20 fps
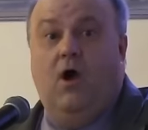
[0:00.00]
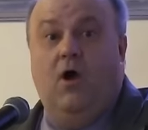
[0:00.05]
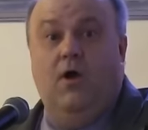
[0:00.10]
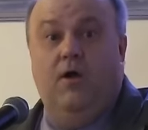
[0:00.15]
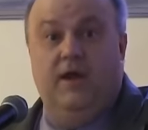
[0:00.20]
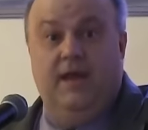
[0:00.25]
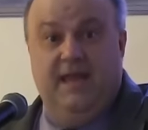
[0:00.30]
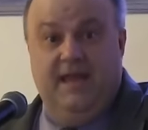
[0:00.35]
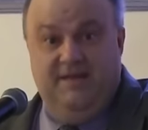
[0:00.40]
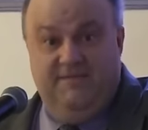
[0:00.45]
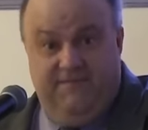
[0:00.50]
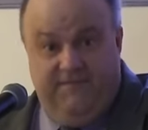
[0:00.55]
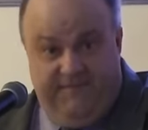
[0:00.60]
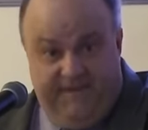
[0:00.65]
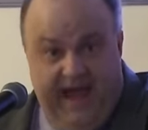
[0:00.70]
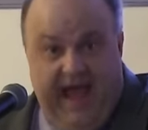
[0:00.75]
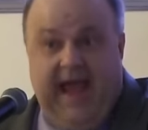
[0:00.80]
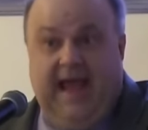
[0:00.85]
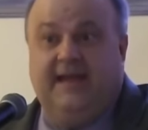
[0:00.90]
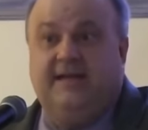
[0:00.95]
are in
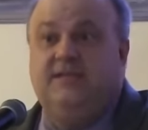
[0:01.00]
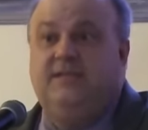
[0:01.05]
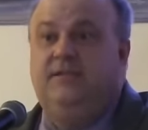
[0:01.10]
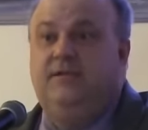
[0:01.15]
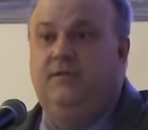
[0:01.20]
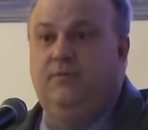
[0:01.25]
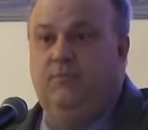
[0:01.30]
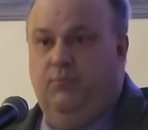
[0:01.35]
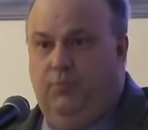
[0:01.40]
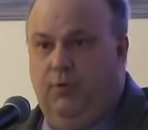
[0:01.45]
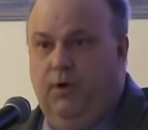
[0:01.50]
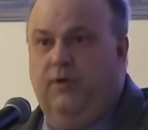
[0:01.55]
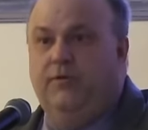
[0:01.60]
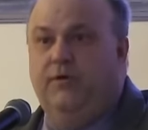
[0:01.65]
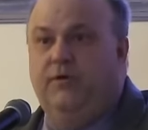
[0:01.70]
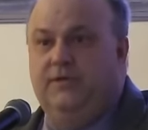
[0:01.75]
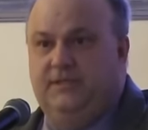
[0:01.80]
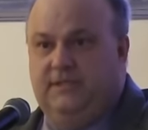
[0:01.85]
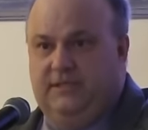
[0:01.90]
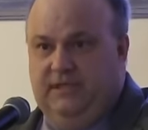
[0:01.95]
fact
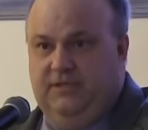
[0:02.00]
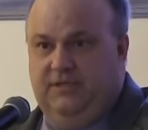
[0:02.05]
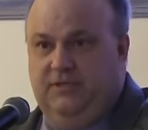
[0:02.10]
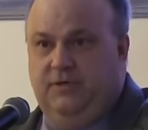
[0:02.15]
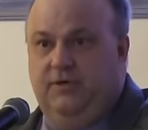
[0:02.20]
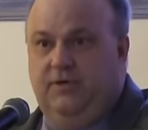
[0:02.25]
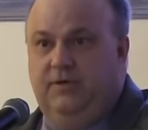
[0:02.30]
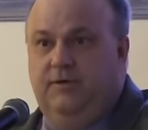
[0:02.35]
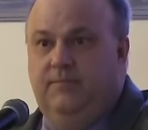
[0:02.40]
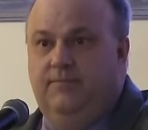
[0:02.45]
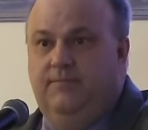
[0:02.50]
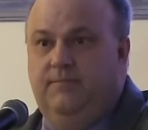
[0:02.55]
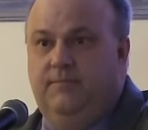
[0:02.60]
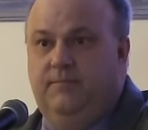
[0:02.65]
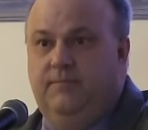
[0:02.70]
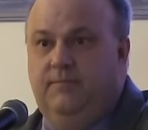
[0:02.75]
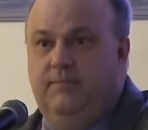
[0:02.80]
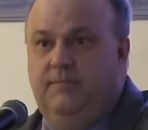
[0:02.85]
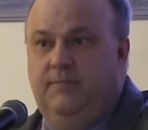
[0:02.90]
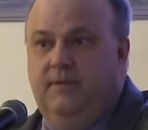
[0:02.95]
brother and sister,
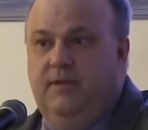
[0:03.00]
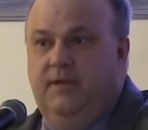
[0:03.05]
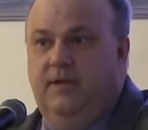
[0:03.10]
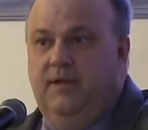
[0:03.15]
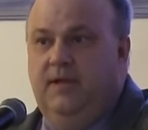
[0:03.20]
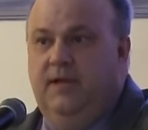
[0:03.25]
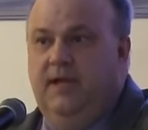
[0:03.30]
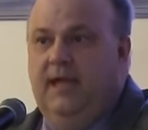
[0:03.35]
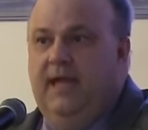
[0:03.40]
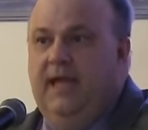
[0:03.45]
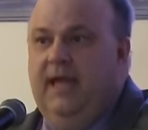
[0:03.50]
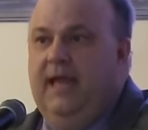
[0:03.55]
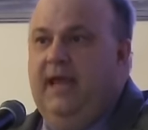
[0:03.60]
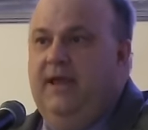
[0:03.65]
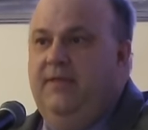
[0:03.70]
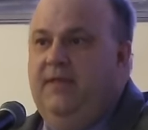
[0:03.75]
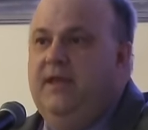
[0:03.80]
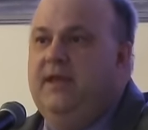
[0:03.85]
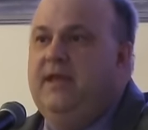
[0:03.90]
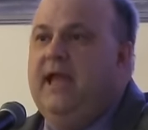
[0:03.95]

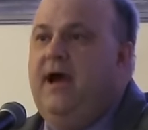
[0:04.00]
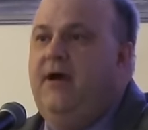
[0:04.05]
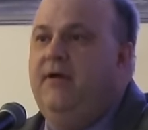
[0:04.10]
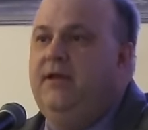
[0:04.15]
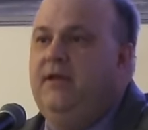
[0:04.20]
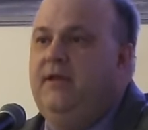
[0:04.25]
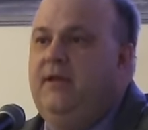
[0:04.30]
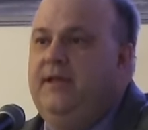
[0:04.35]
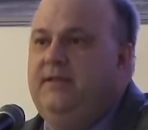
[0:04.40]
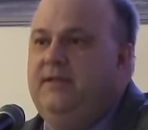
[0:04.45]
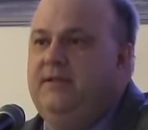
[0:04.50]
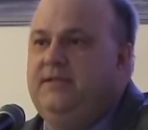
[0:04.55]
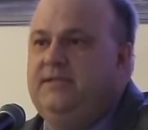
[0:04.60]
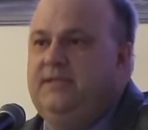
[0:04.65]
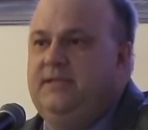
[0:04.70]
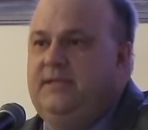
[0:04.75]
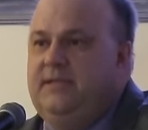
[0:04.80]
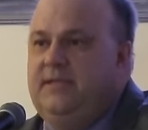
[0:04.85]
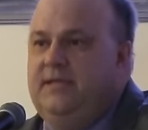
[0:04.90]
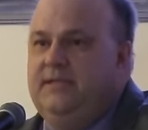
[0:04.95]
and then calculate the
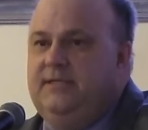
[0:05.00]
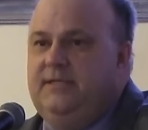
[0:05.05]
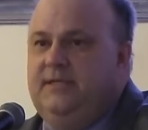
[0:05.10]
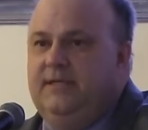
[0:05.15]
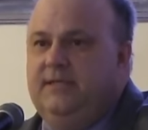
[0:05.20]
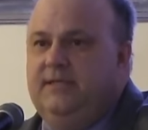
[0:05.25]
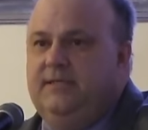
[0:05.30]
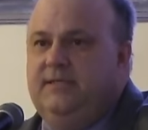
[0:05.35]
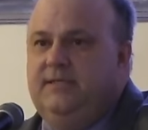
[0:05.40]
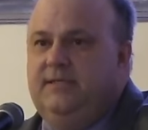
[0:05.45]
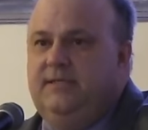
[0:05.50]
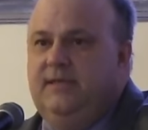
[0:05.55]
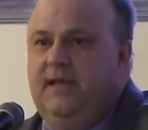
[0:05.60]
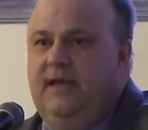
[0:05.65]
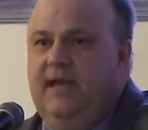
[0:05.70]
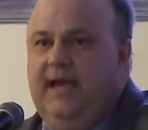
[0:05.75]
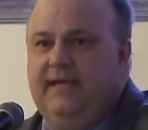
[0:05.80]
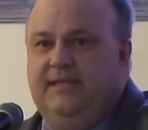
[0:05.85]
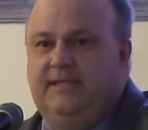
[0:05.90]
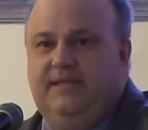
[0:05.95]
statistics
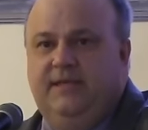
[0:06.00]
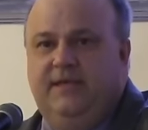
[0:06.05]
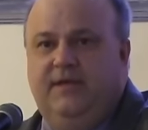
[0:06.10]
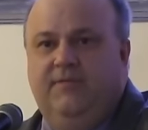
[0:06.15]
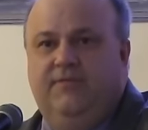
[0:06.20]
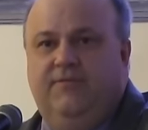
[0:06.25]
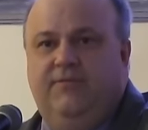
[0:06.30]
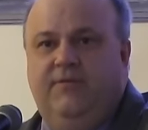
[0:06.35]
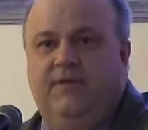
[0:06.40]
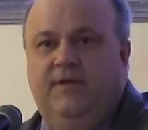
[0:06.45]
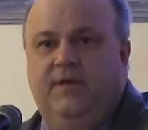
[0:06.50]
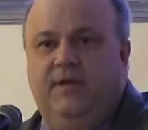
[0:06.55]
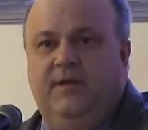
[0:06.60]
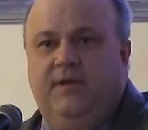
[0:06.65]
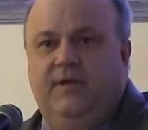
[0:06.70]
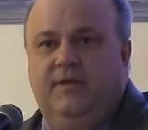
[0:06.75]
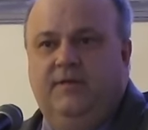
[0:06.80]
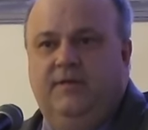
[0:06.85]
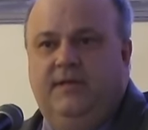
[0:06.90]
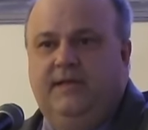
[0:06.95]
as if
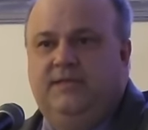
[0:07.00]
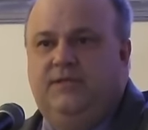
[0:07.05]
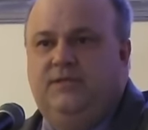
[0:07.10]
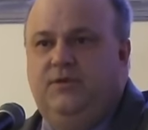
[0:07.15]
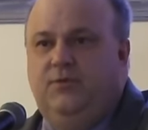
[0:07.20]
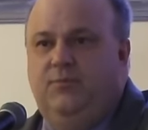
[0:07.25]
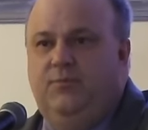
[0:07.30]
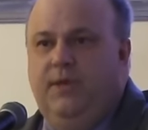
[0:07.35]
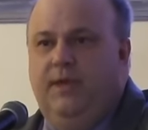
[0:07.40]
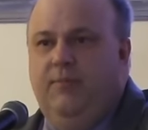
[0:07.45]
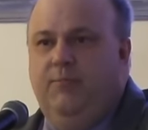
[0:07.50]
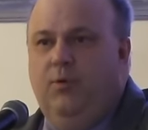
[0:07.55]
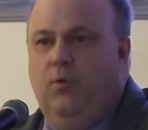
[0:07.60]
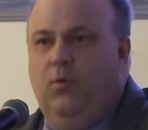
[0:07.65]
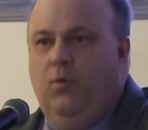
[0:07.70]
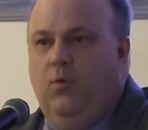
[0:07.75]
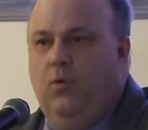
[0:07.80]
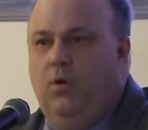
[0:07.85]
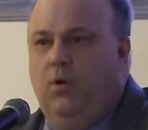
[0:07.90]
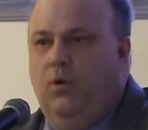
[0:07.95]
these two
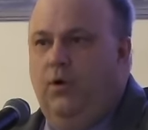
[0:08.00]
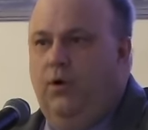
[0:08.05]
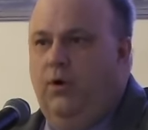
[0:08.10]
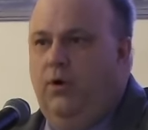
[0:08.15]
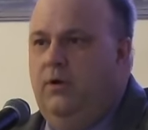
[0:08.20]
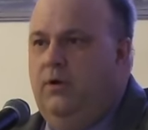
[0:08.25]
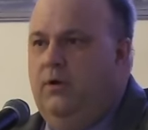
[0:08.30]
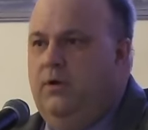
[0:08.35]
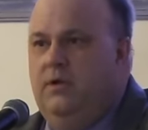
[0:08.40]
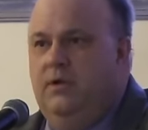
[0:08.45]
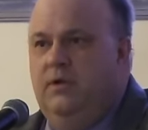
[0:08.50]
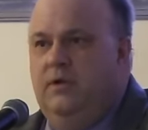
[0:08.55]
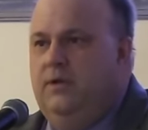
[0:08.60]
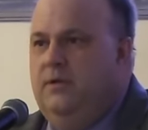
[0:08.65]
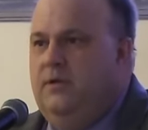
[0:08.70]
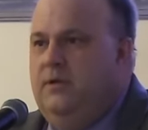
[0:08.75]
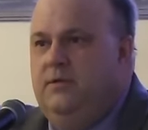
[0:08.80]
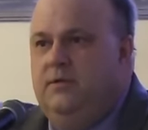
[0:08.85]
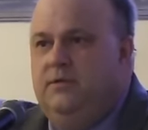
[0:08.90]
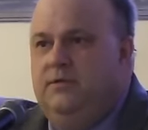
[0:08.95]
people were
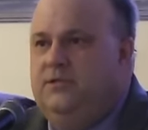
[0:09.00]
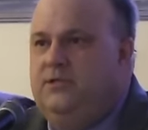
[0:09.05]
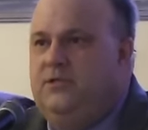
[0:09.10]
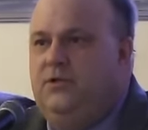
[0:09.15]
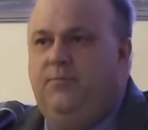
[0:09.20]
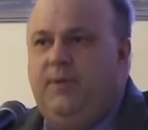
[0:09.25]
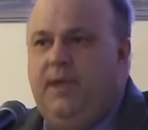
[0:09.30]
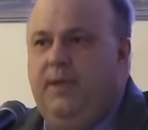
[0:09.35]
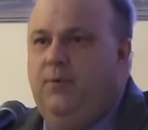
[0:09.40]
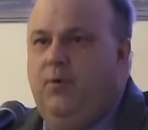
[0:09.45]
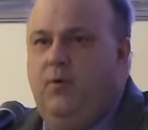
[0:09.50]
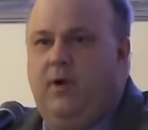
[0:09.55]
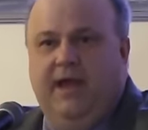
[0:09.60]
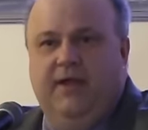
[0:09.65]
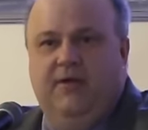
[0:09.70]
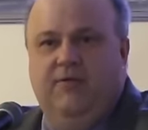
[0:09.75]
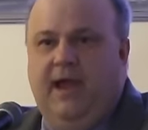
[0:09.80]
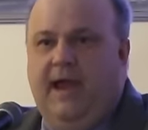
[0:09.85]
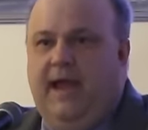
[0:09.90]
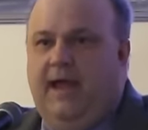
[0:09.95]
two people
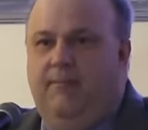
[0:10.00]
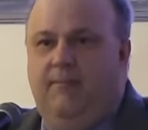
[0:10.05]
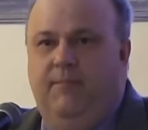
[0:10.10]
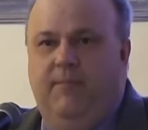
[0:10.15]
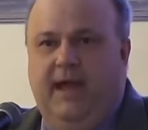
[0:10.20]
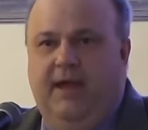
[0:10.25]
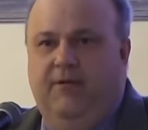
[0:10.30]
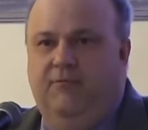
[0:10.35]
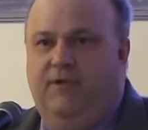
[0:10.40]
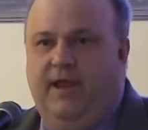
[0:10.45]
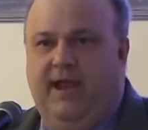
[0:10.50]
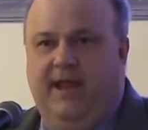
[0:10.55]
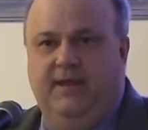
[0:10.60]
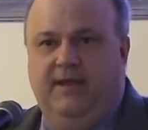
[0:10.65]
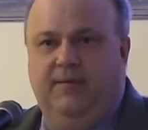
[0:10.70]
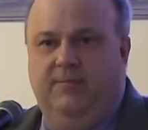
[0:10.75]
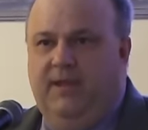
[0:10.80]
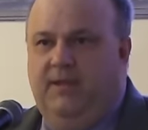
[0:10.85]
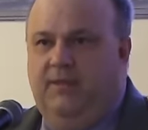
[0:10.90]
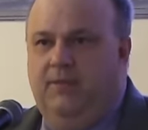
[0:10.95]
I grab at
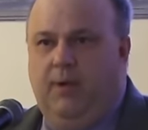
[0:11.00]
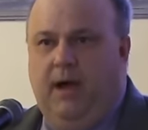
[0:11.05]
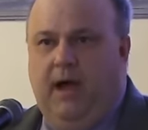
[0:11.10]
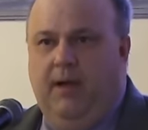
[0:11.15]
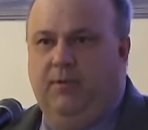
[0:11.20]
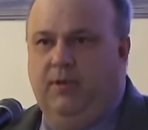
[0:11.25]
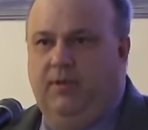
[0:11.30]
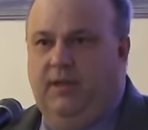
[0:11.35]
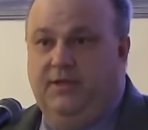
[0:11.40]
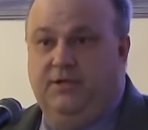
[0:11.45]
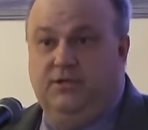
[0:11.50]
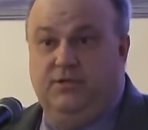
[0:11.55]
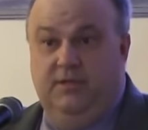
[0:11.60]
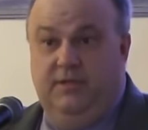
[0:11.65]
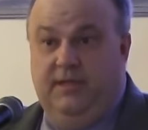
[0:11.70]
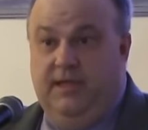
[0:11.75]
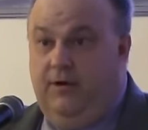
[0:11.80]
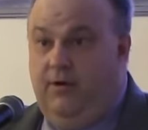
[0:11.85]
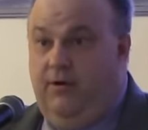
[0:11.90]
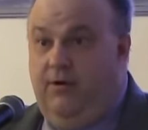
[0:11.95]
random in the
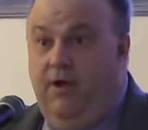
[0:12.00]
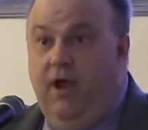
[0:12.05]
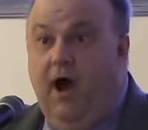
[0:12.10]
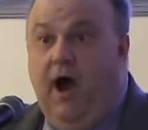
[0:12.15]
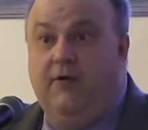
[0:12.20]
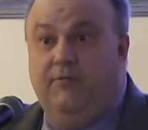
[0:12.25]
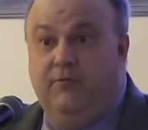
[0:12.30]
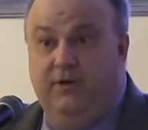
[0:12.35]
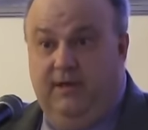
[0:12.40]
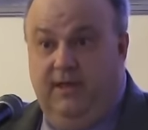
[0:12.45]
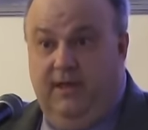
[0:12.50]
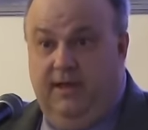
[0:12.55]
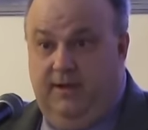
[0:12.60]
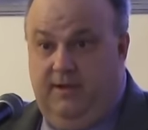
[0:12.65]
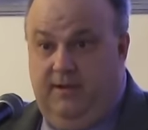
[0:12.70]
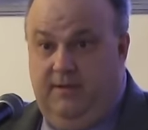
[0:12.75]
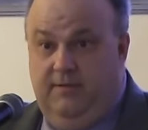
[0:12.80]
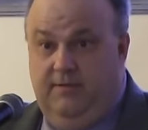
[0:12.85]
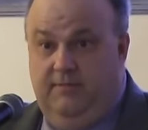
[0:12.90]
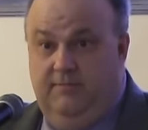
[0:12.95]
population that are not
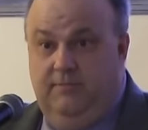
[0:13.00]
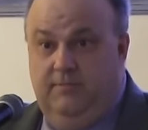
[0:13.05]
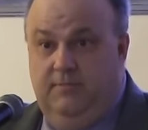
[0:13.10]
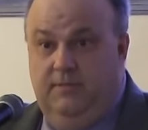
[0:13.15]
related.